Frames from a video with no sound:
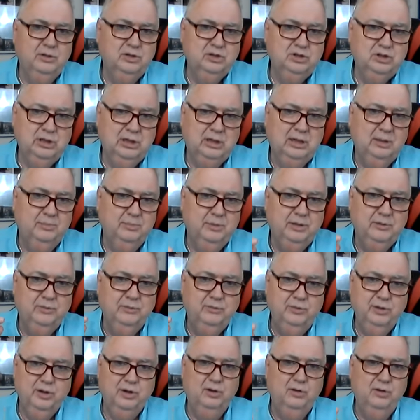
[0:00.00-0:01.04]
job that
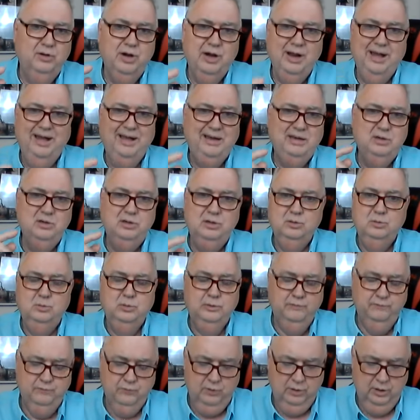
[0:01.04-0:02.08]
they're not
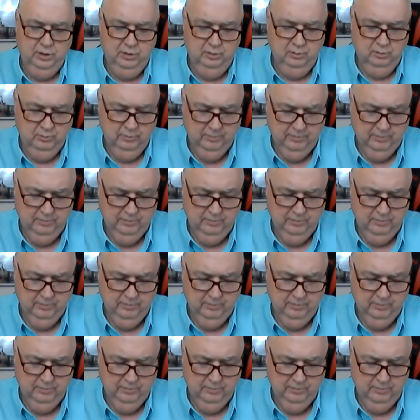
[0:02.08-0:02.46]
doing for you